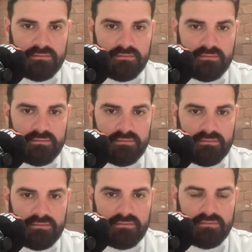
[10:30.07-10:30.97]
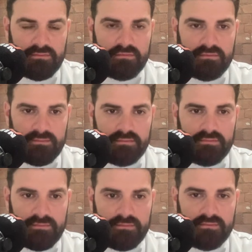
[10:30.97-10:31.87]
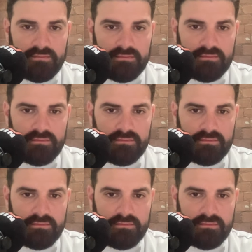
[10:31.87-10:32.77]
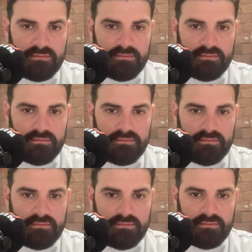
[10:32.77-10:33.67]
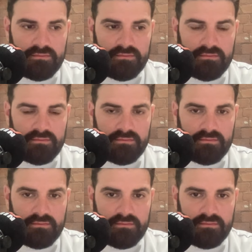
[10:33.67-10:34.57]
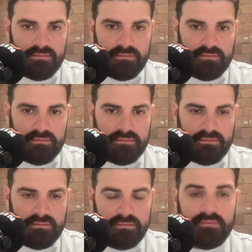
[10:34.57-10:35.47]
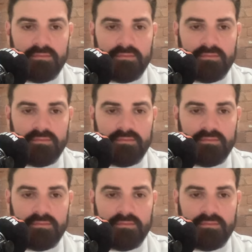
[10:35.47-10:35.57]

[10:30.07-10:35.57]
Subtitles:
(silent)